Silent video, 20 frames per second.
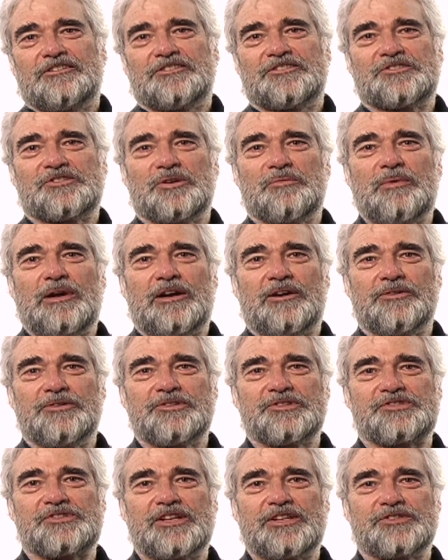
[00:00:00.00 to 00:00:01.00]
somehow
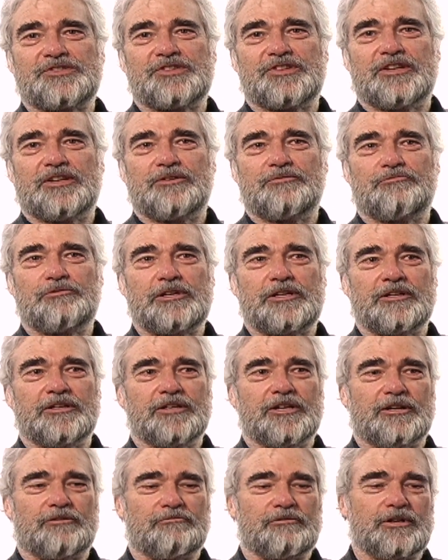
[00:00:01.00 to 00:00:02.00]
the sense that if we can
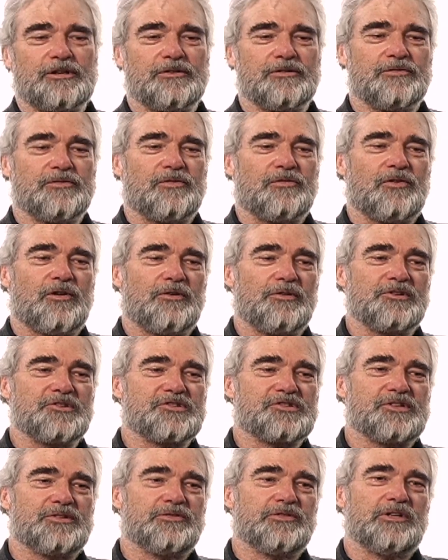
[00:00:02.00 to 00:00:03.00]
get rid of, of all the
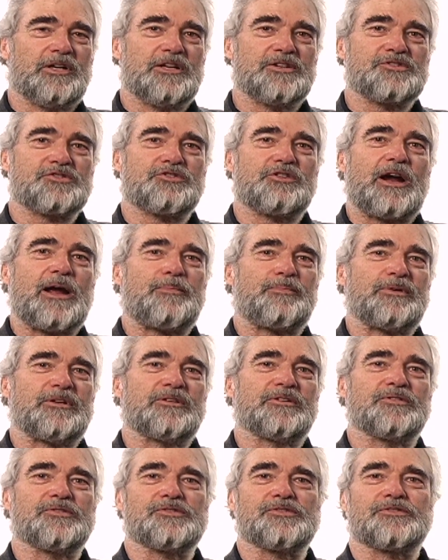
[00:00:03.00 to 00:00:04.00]
civilized
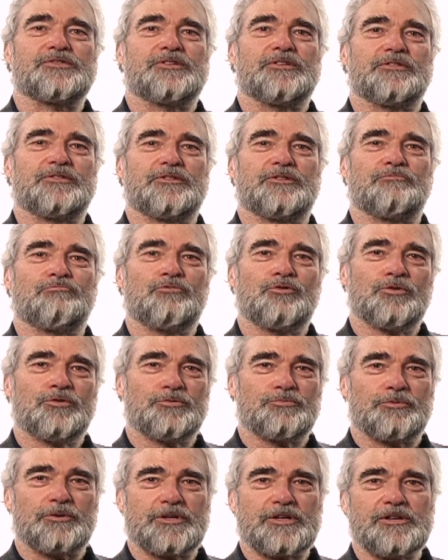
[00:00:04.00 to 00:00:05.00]
trappings, that the
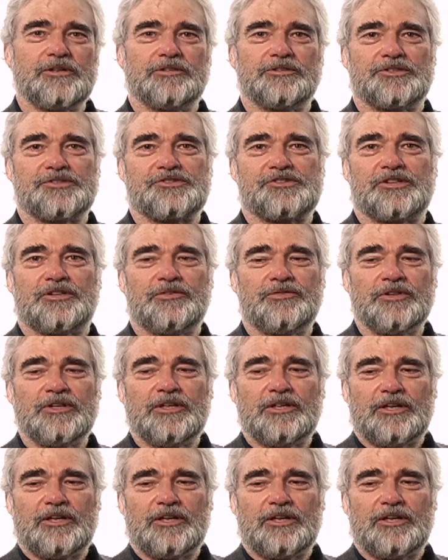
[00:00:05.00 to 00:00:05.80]
world will heal itself.